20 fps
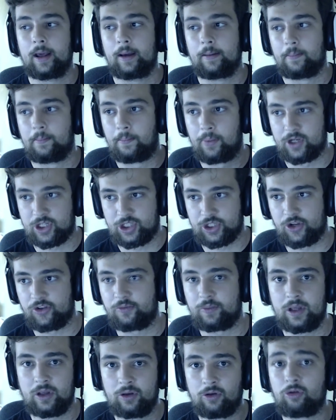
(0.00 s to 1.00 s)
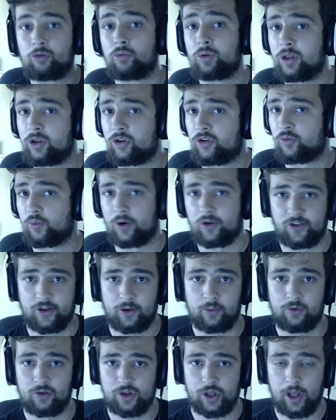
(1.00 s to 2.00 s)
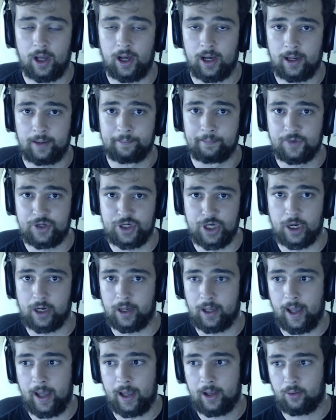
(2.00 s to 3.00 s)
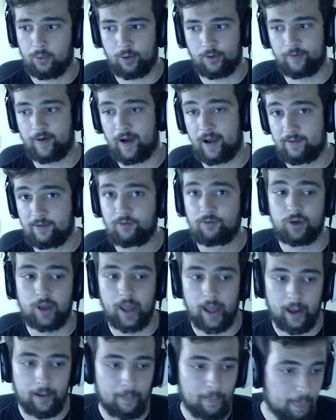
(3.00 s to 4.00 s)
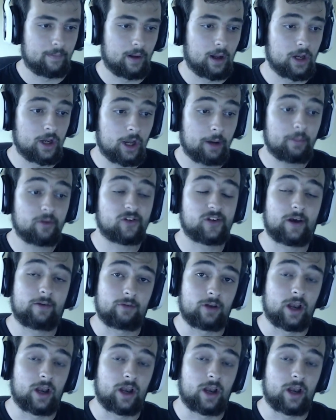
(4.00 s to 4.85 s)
But trust me, you really just want to stick with Jug and Quick Revive if you can. Number 7,